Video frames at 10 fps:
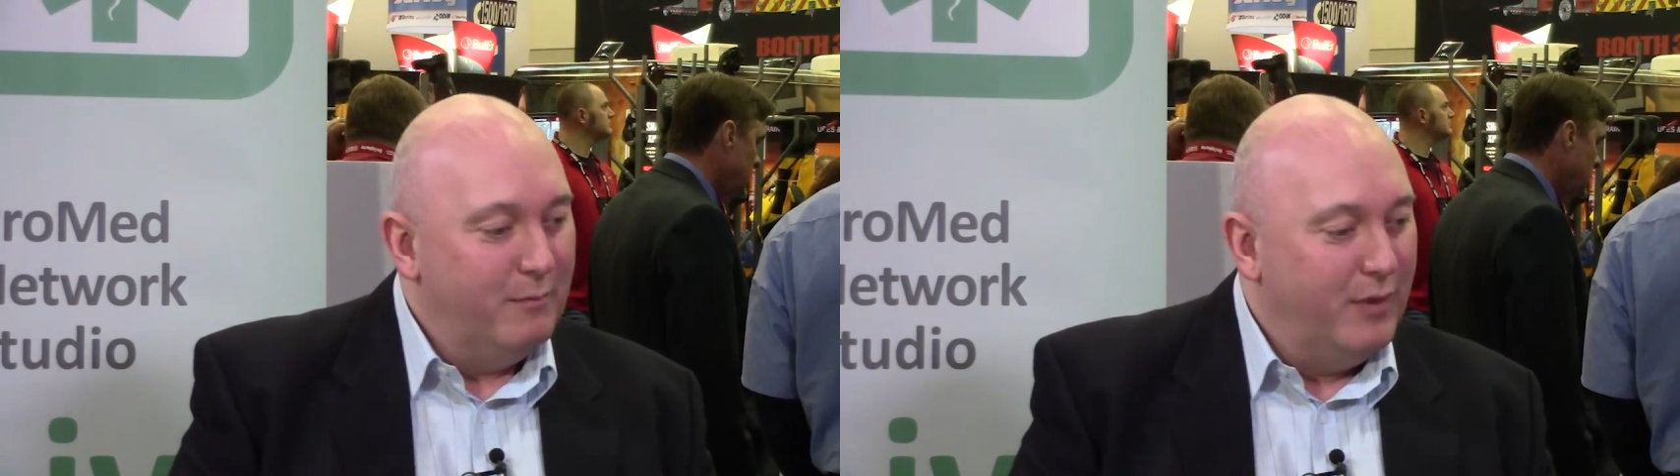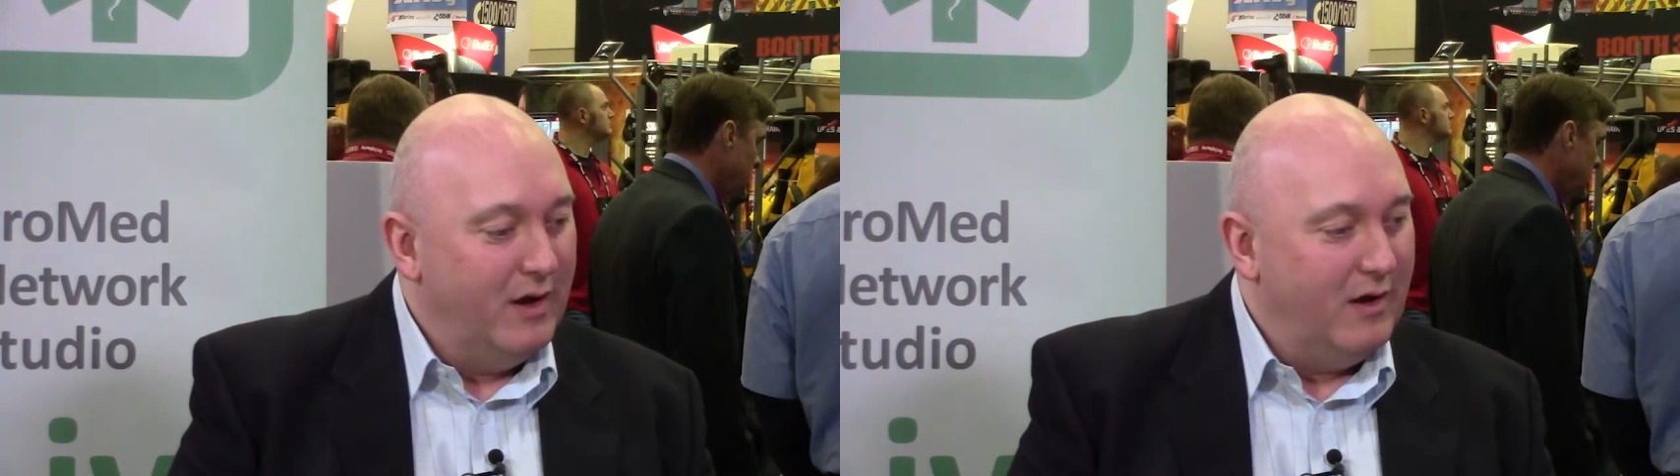
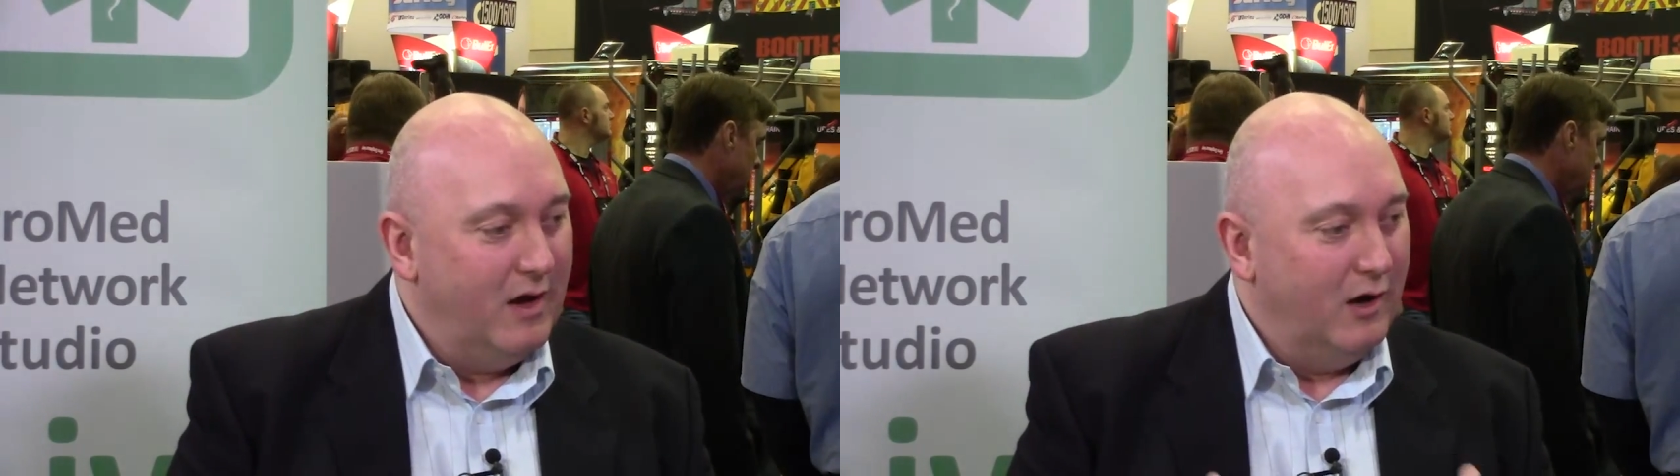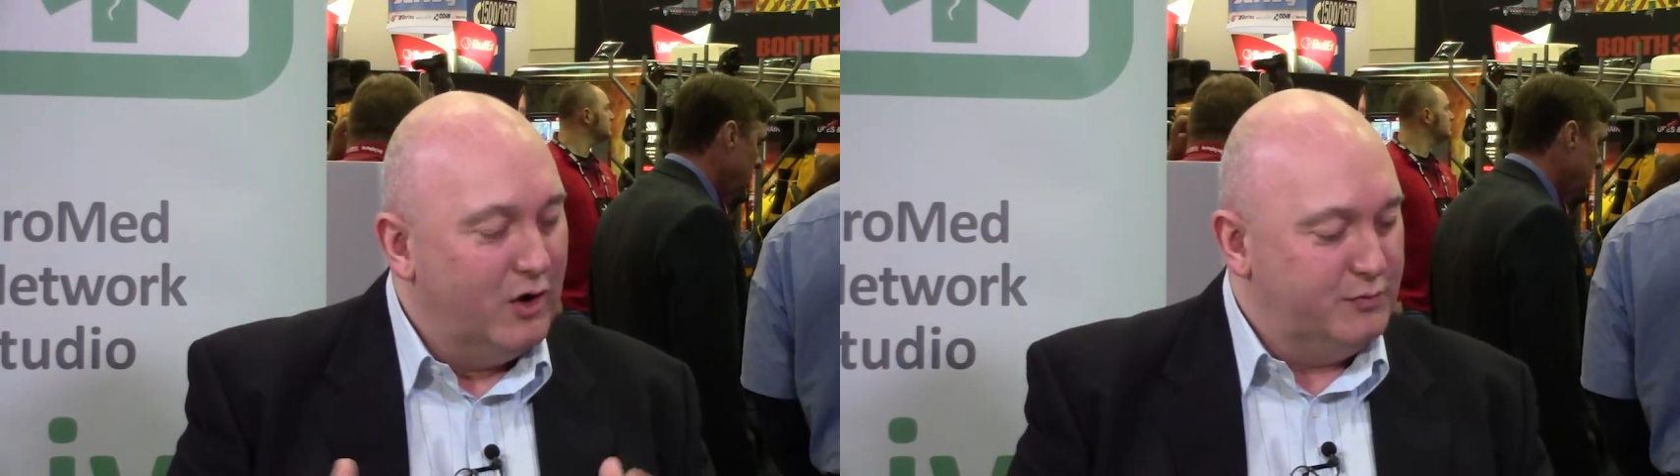But
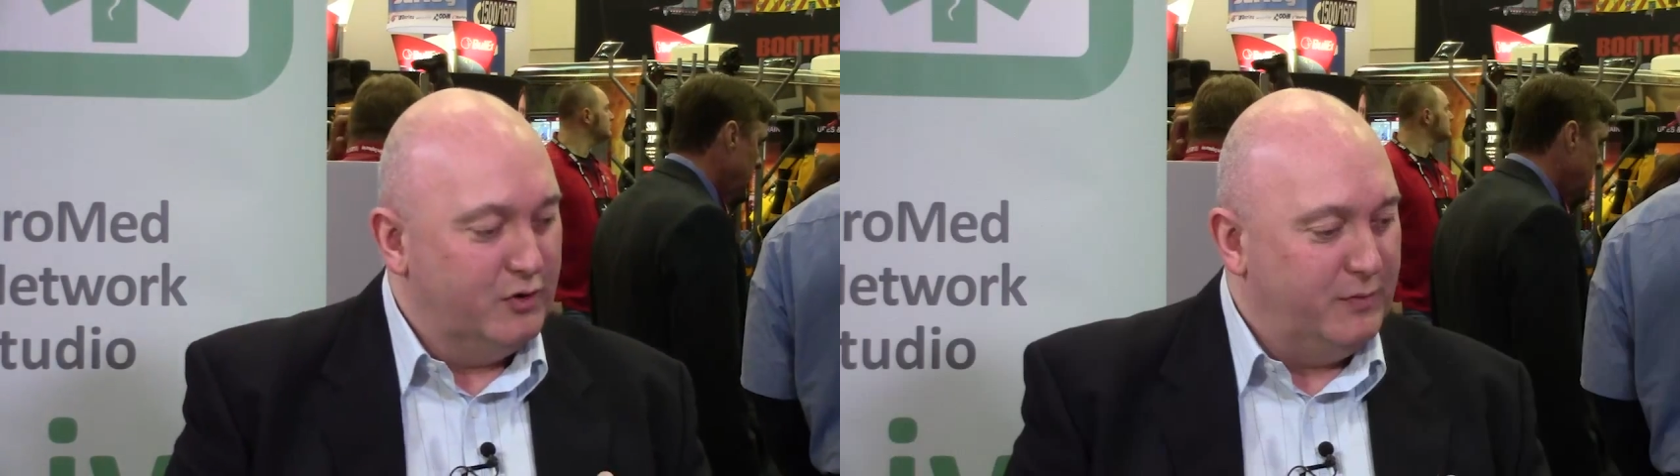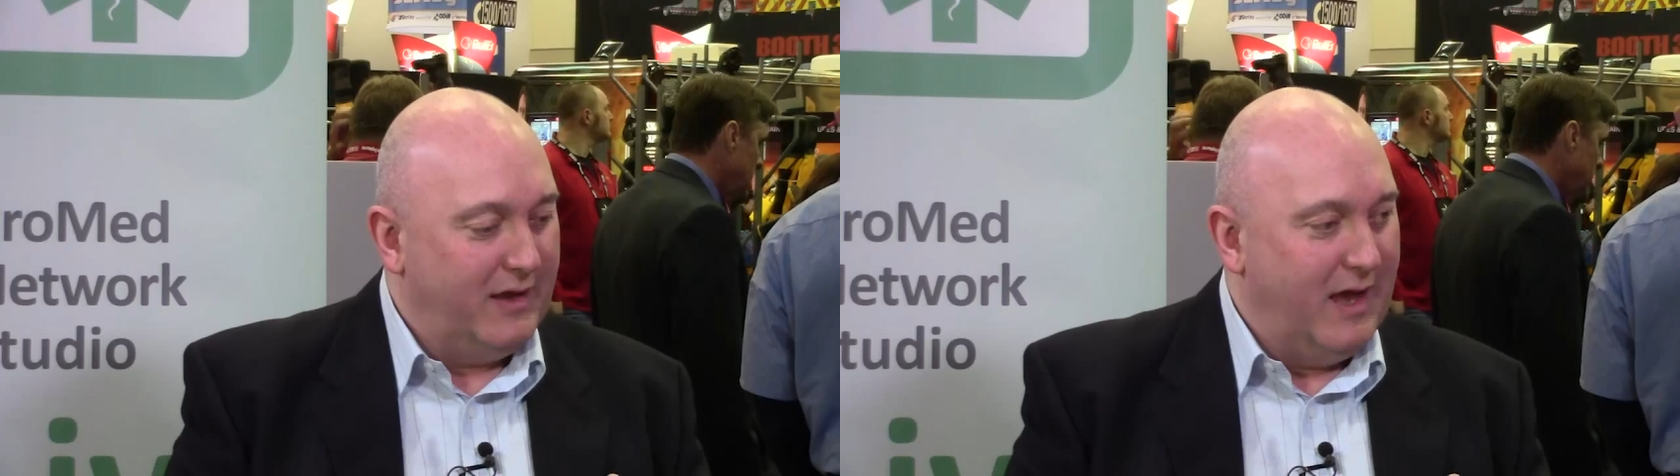a large
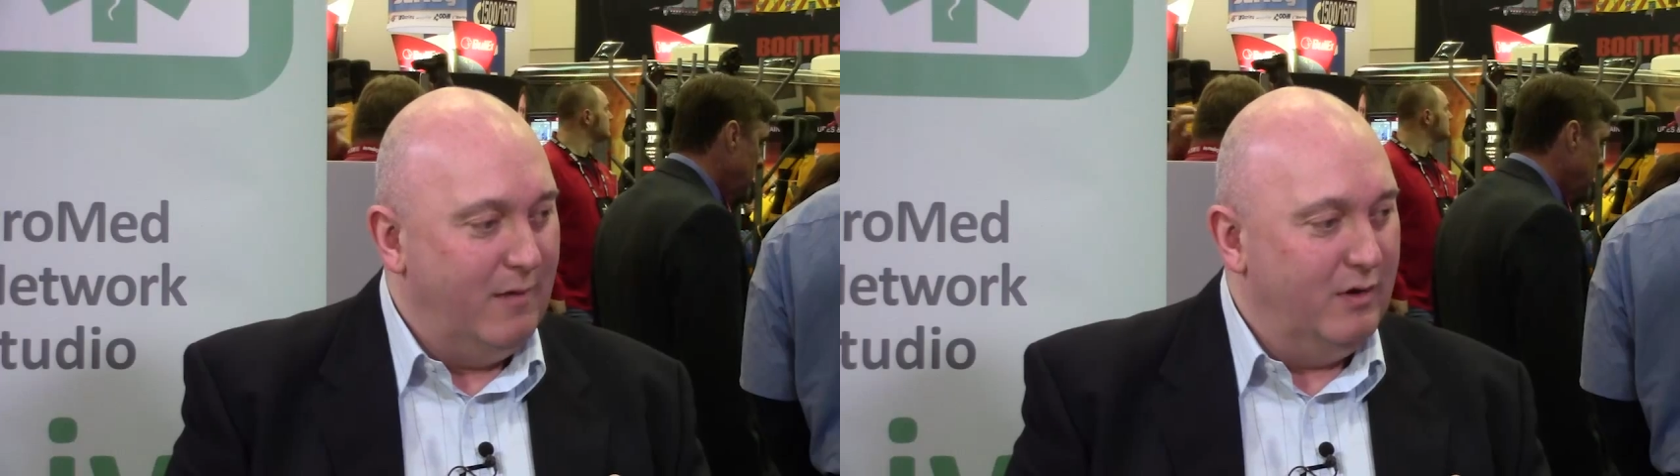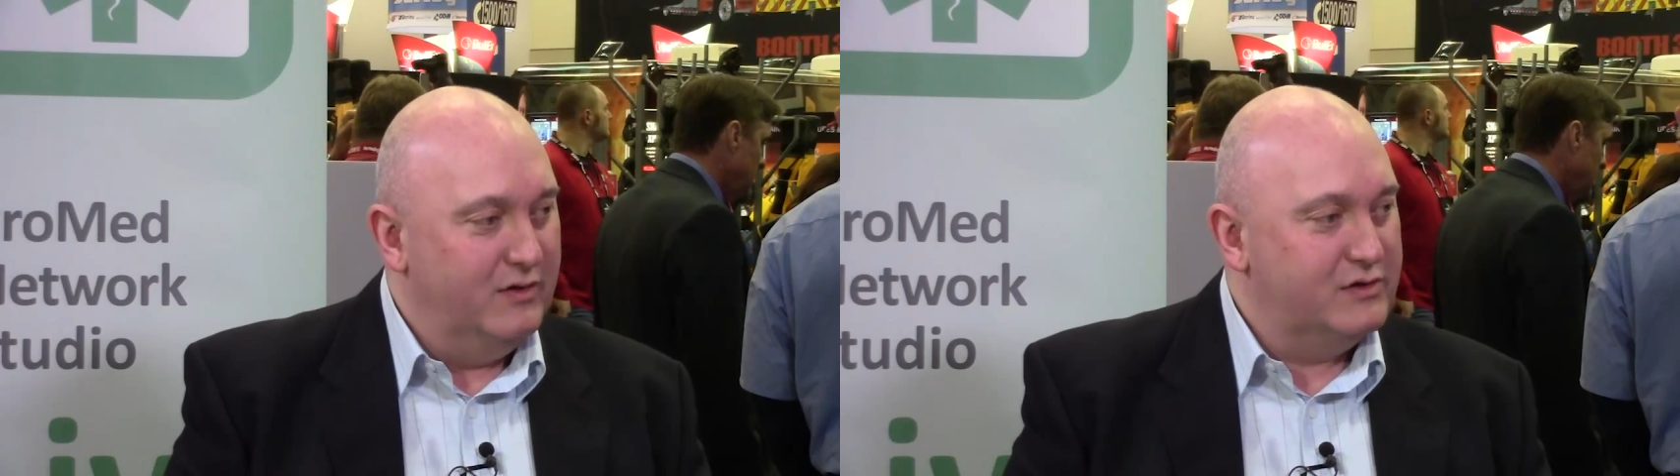box back
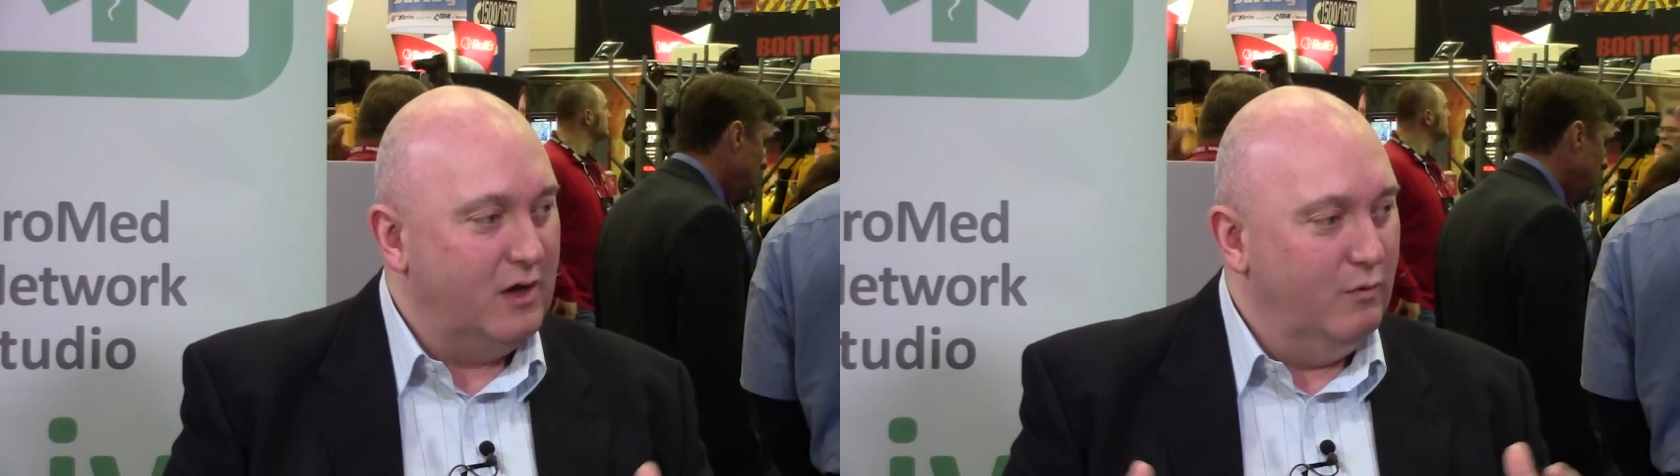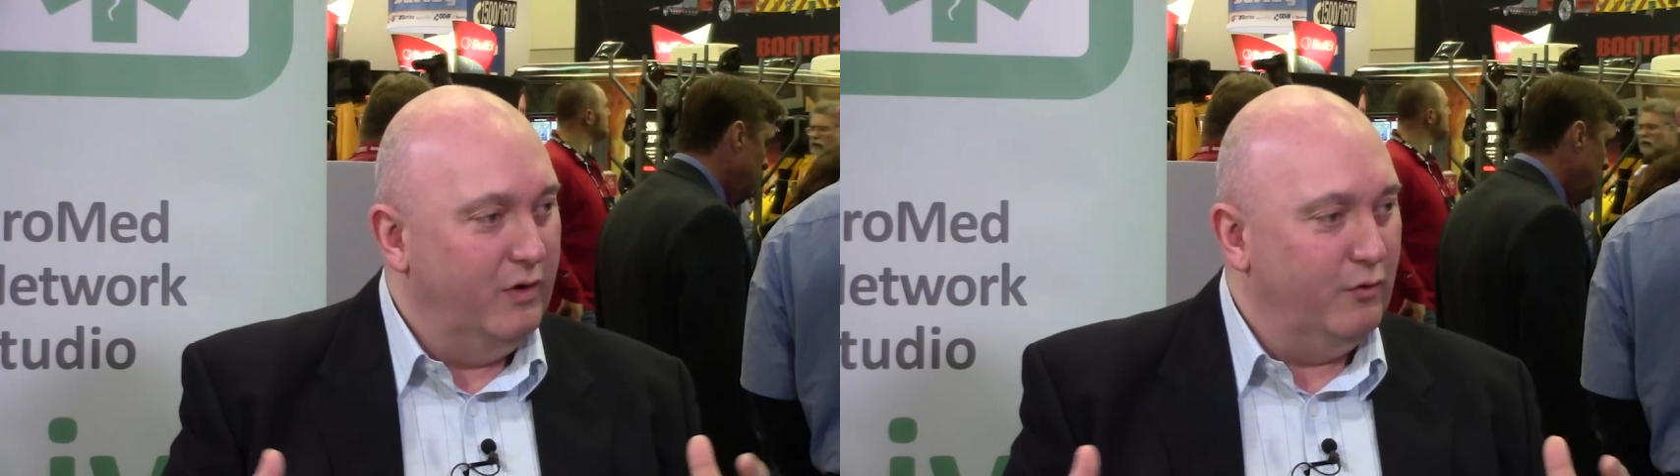ambulance,
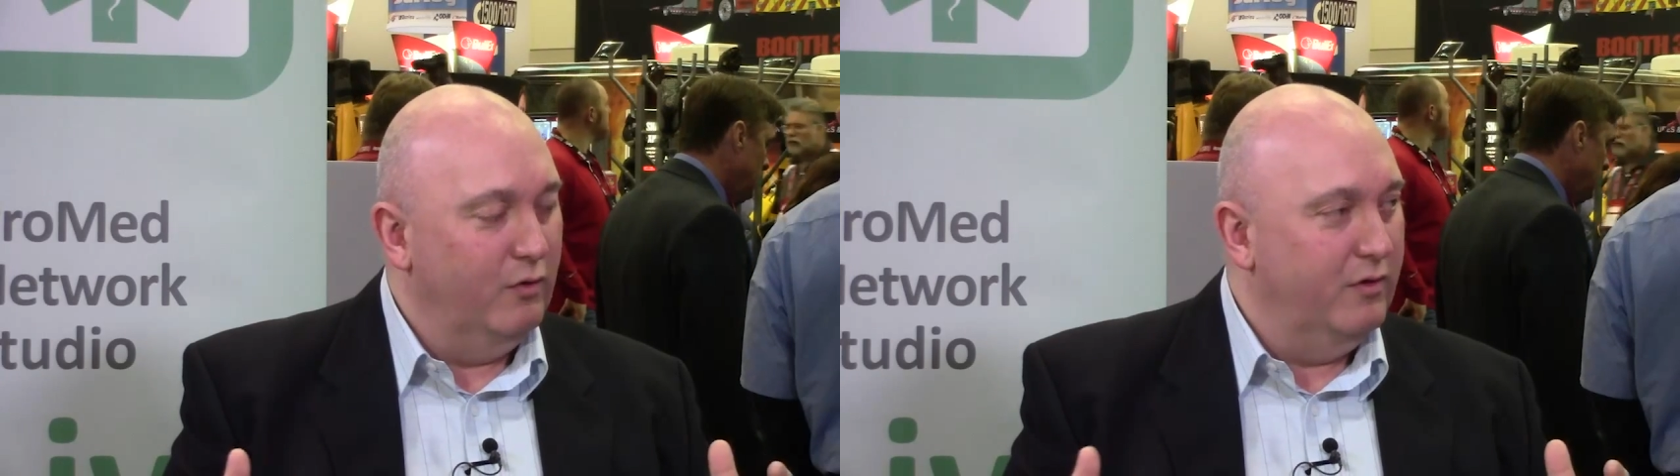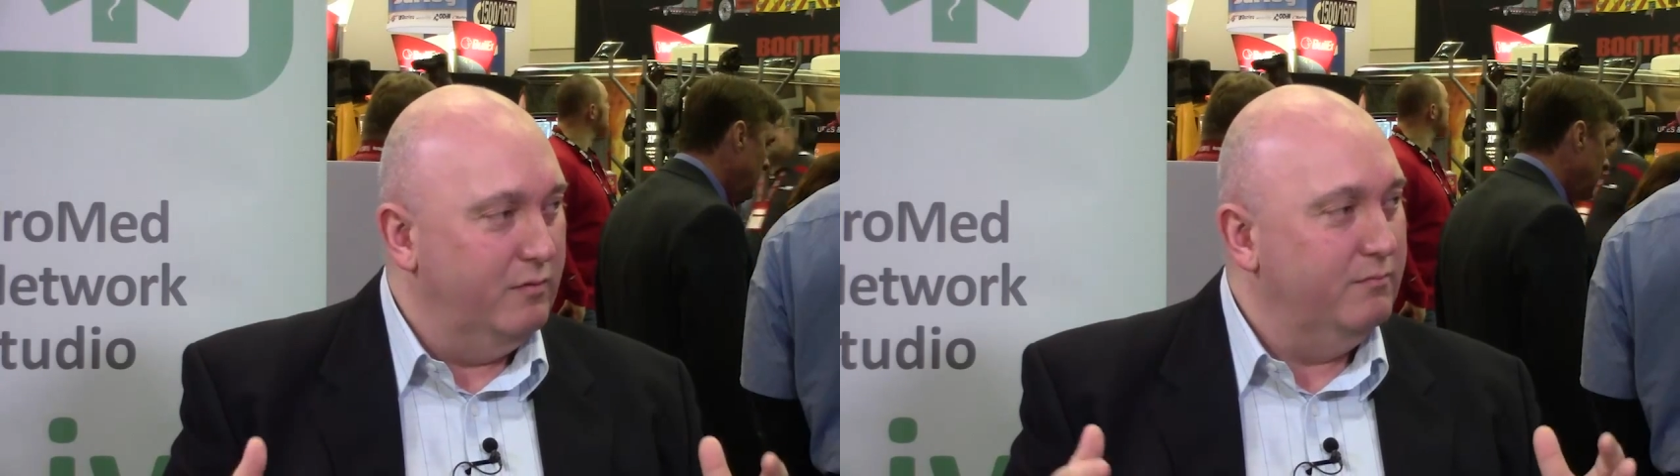so we
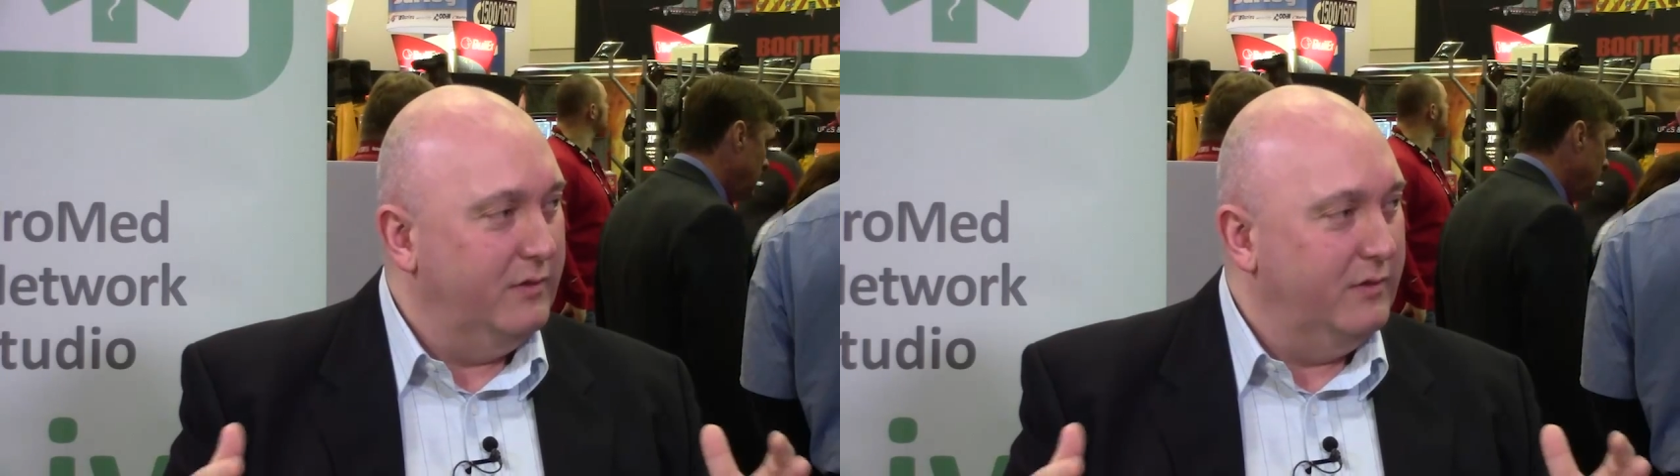thought that,